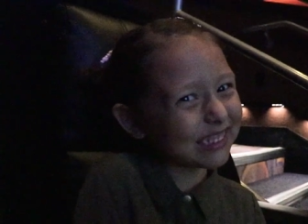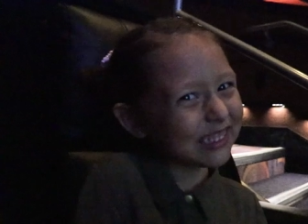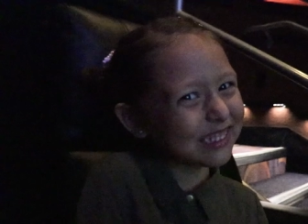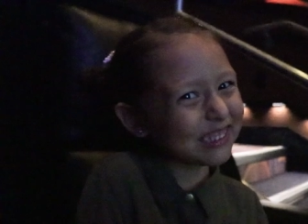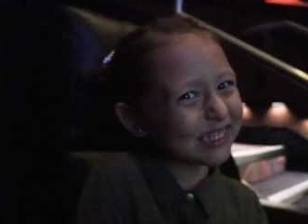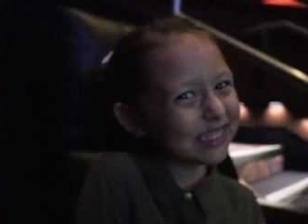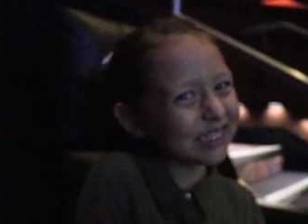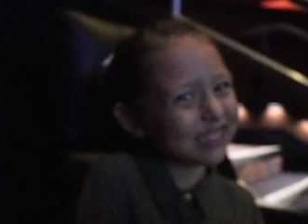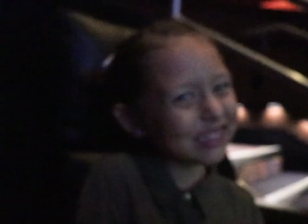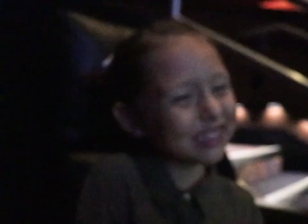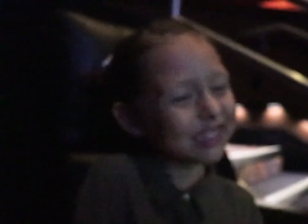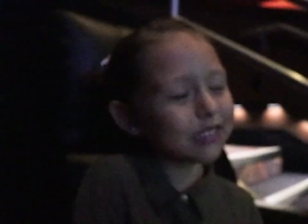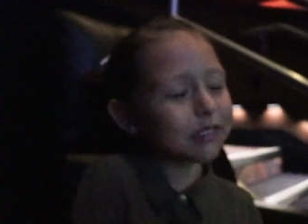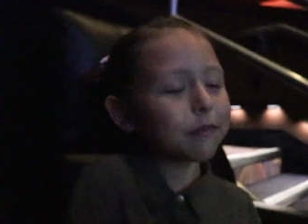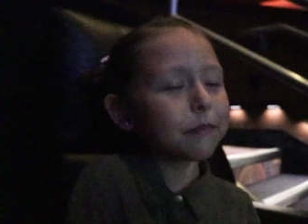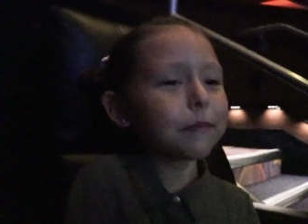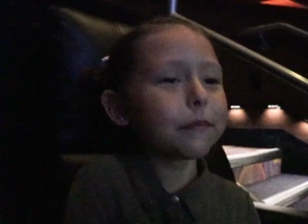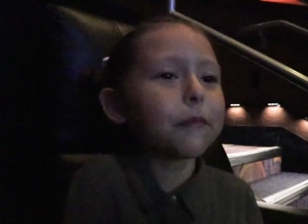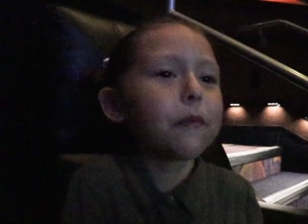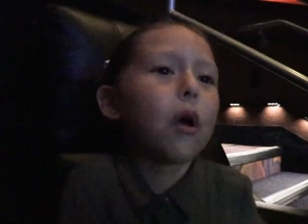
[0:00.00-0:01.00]
So how are you
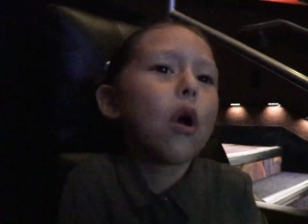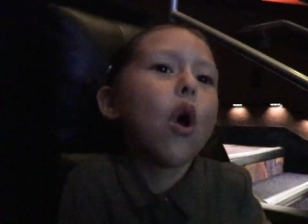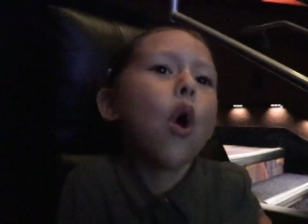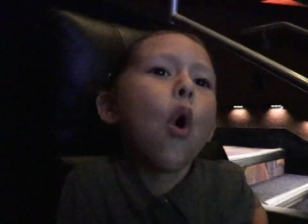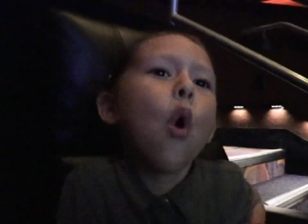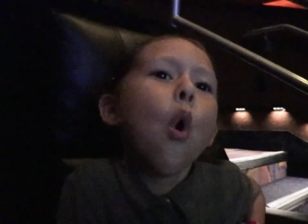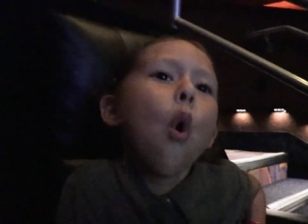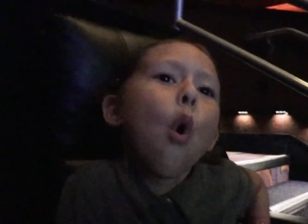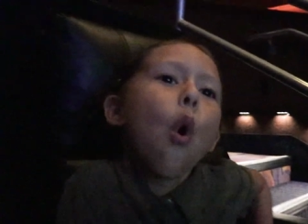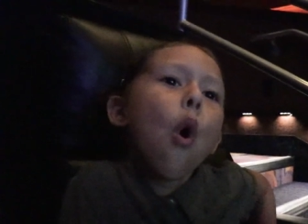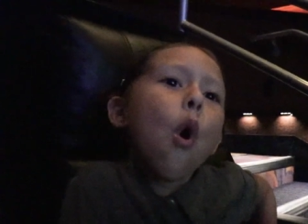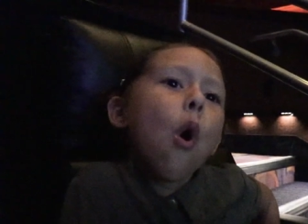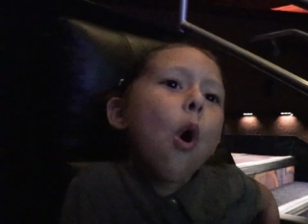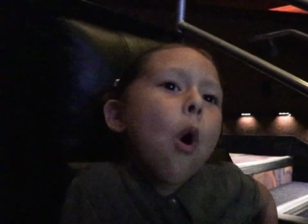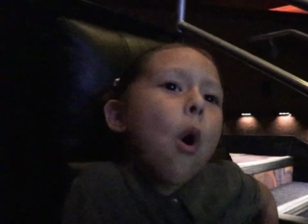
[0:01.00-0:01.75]
not scared?